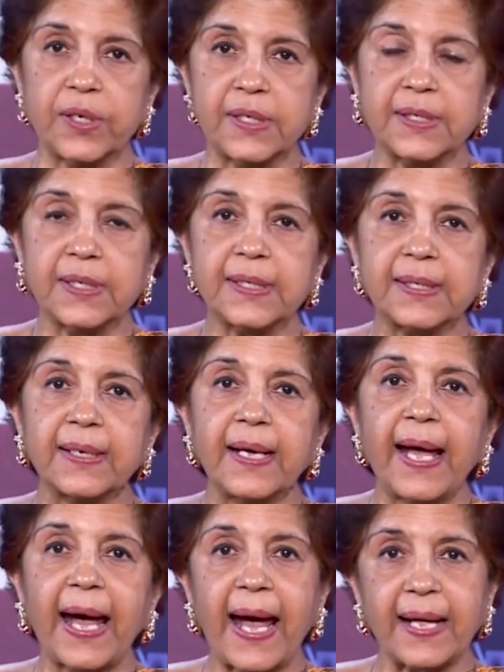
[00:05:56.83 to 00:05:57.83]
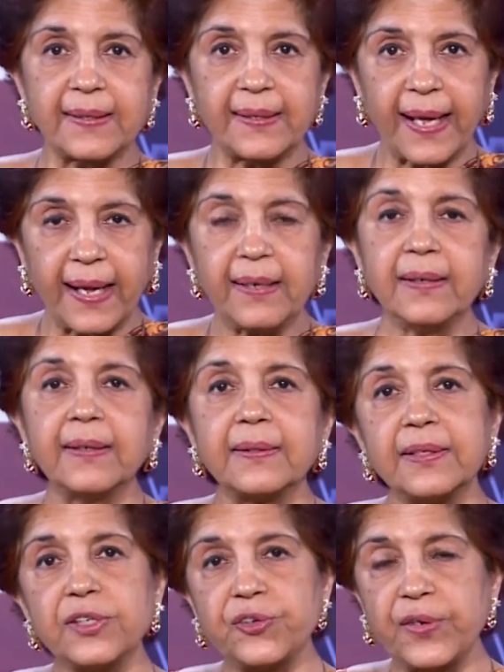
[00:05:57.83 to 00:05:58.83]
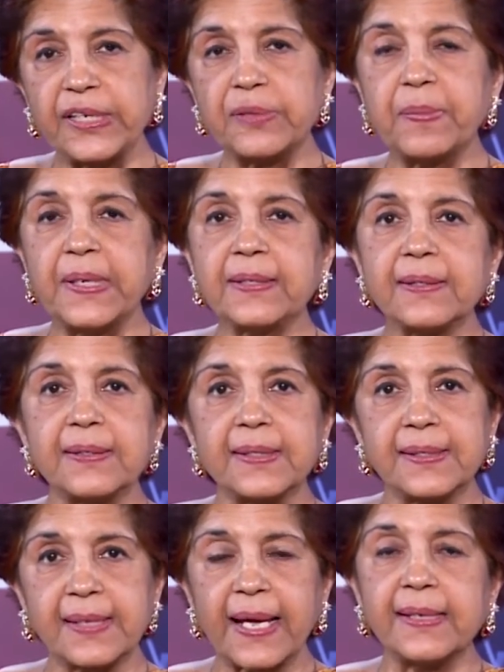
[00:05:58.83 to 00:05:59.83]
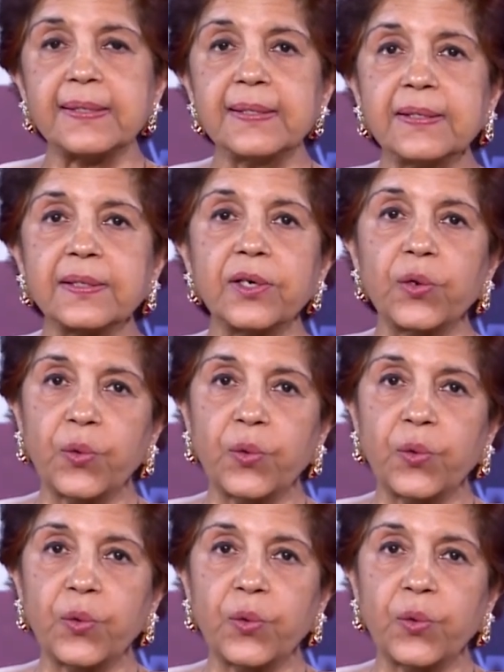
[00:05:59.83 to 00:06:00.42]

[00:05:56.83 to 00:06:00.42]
ordered and then the treatment decided